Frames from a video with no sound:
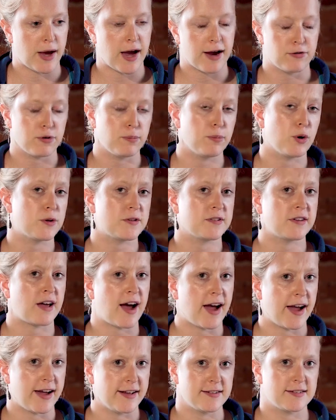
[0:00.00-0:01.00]
bag from both
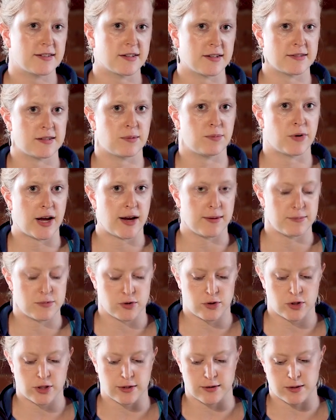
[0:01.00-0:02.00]
sides because
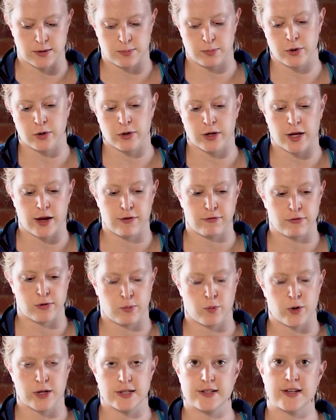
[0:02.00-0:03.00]
sometimes just pulling it
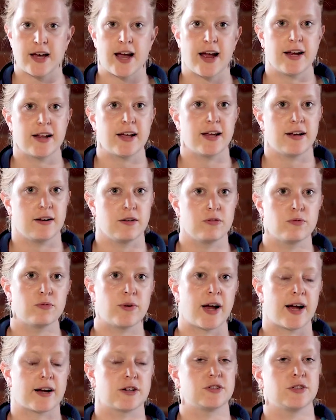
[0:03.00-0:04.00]
from one side can
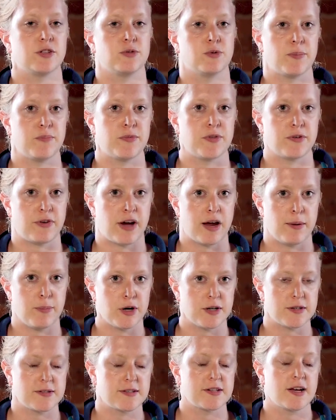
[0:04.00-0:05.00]
actually rip the
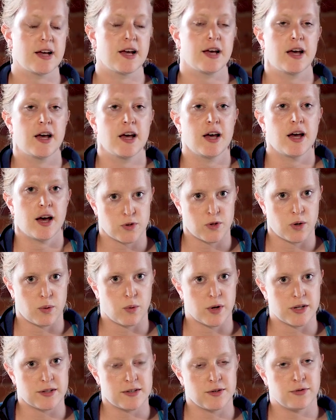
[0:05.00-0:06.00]
fibers. So
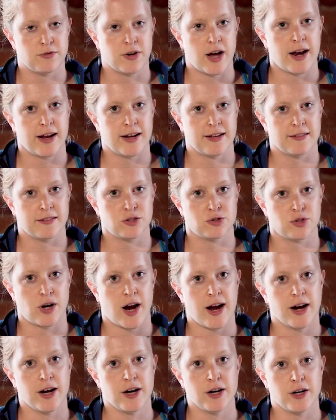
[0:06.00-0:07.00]
once you've got it in the
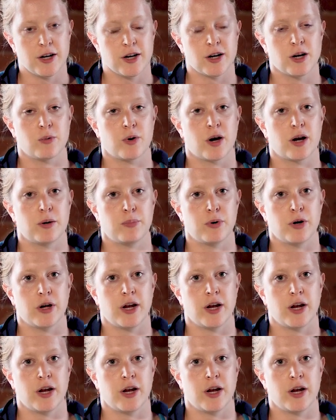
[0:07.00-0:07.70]
dryer, you're going to want to